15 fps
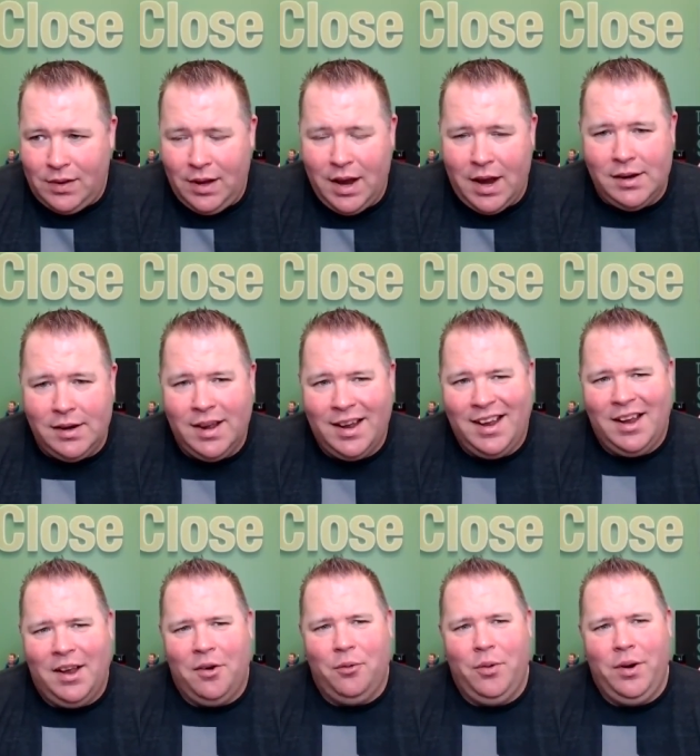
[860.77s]
And
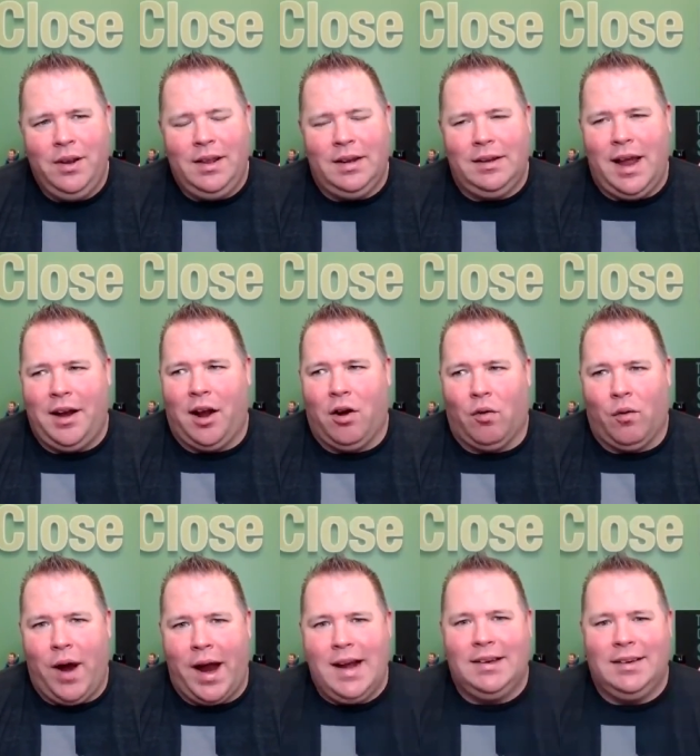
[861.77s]
really had a
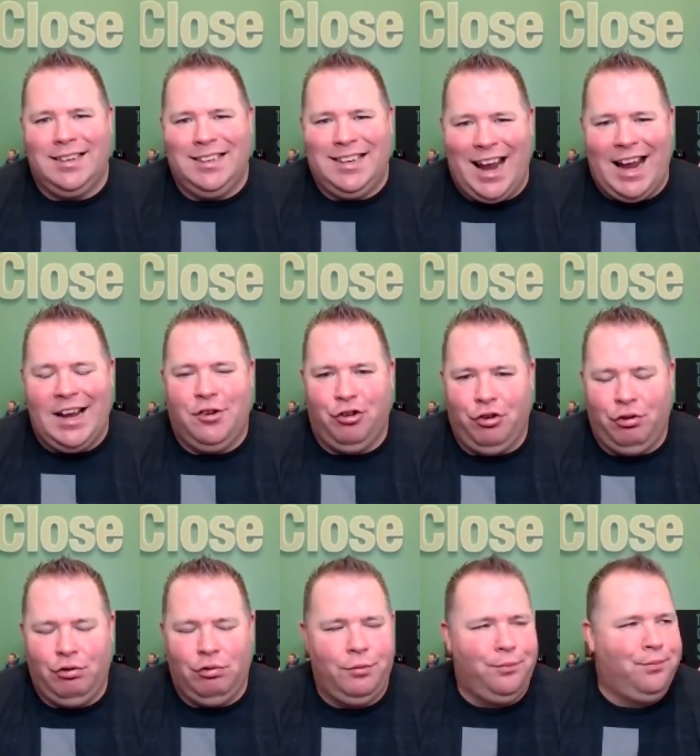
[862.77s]
great day
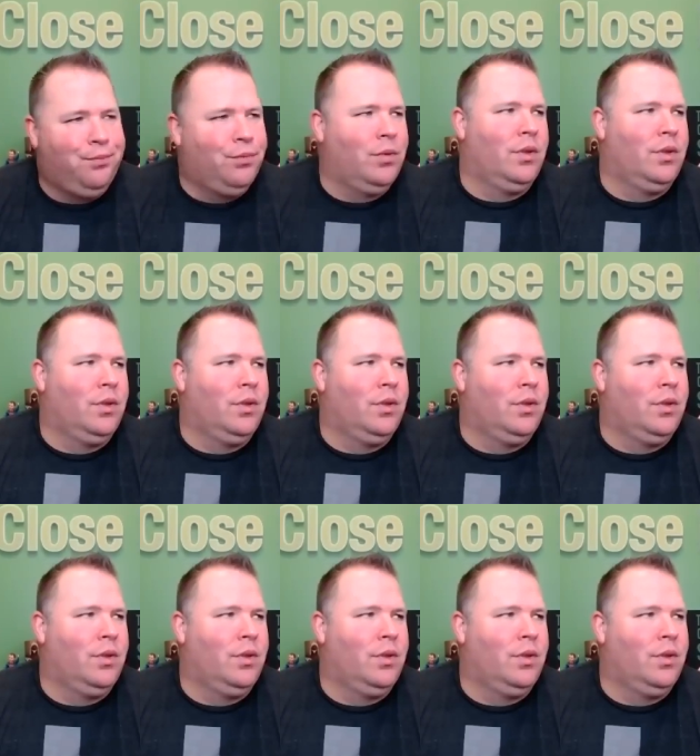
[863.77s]
too.